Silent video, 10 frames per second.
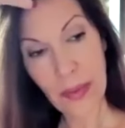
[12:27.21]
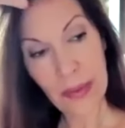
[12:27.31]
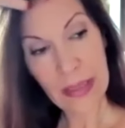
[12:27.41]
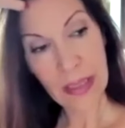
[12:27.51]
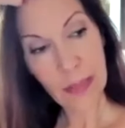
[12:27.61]

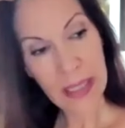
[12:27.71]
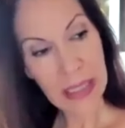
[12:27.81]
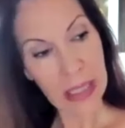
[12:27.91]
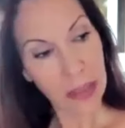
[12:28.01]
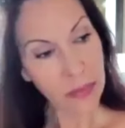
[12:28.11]
as
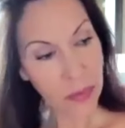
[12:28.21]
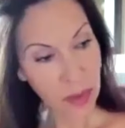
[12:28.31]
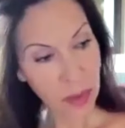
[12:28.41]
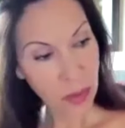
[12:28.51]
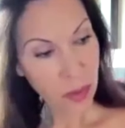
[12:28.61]
myself for a
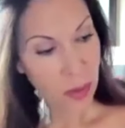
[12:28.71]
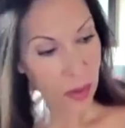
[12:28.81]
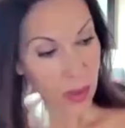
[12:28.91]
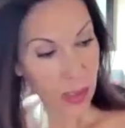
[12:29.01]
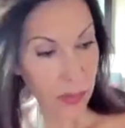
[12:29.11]
little
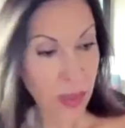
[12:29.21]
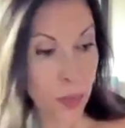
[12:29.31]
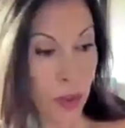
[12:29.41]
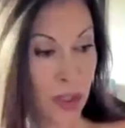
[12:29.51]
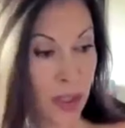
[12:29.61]
girl, I was
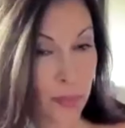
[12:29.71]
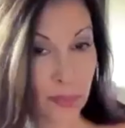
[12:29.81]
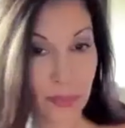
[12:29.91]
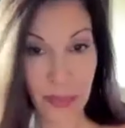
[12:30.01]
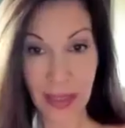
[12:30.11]
brought up
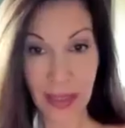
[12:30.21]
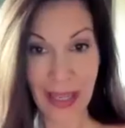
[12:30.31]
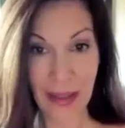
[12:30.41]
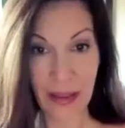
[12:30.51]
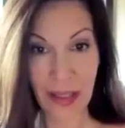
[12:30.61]

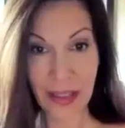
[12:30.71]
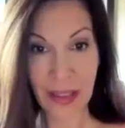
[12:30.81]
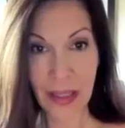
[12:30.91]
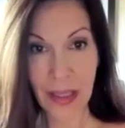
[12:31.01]
Catholic.